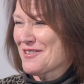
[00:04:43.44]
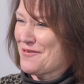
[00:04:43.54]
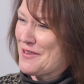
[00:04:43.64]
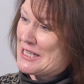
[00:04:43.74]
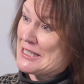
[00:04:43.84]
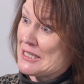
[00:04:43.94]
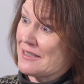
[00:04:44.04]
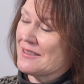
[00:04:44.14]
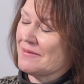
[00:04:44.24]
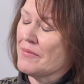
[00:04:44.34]
a
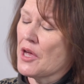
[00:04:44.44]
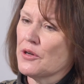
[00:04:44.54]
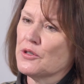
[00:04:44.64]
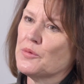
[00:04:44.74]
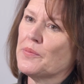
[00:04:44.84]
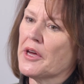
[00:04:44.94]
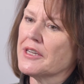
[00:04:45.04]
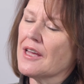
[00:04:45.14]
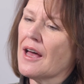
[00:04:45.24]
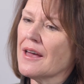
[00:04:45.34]
fix-it mode,
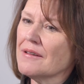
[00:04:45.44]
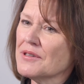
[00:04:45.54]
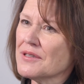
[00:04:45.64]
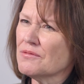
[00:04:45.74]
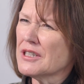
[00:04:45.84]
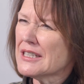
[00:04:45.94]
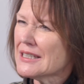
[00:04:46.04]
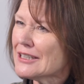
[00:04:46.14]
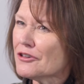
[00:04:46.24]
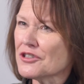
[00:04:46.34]
but I was
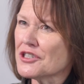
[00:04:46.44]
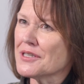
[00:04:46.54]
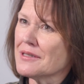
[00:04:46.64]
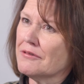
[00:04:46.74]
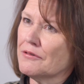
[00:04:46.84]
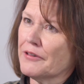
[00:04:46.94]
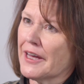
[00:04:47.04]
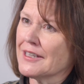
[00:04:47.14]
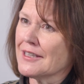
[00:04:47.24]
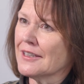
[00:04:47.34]
really conscious of the
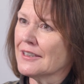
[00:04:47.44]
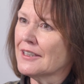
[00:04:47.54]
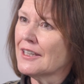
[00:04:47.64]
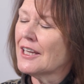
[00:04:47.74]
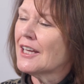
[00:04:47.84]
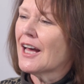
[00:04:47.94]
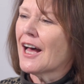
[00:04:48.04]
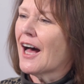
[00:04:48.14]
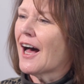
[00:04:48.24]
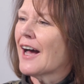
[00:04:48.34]
fact that
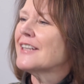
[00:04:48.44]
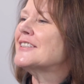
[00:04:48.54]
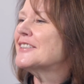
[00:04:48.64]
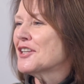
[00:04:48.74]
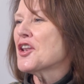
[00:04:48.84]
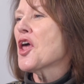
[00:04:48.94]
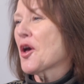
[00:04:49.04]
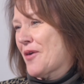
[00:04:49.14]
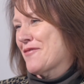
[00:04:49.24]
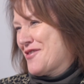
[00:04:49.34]
I didn't
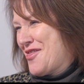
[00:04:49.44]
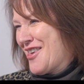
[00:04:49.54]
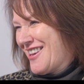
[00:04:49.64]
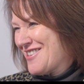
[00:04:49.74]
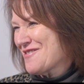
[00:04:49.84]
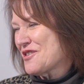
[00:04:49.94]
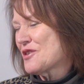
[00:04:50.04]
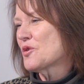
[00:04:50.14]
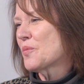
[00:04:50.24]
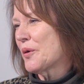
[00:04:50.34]
know everything.
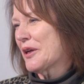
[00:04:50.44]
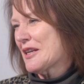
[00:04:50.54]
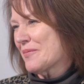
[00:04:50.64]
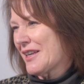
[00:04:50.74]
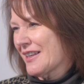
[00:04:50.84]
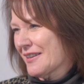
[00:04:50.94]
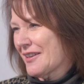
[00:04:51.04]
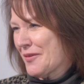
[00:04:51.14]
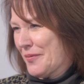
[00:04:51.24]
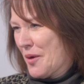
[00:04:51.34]
You were bringing me
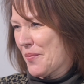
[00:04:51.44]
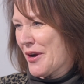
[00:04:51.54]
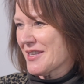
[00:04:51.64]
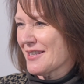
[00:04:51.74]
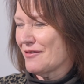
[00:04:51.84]
a praised